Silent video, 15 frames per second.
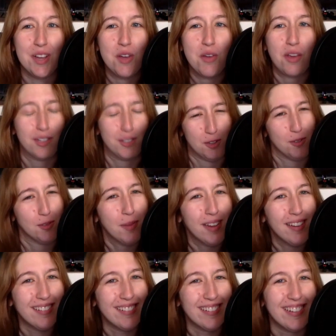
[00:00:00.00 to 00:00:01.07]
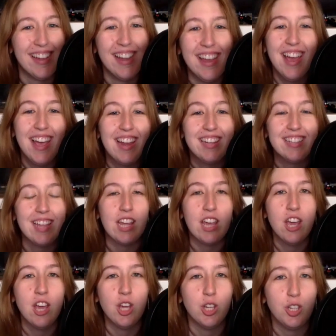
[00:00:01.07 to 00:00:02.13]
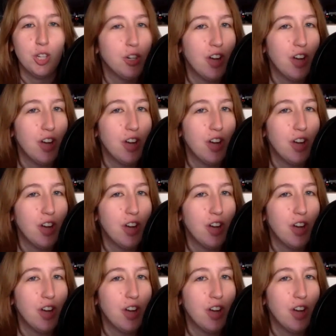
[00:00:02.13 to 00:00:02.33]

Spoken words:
excuse me? He's like, you're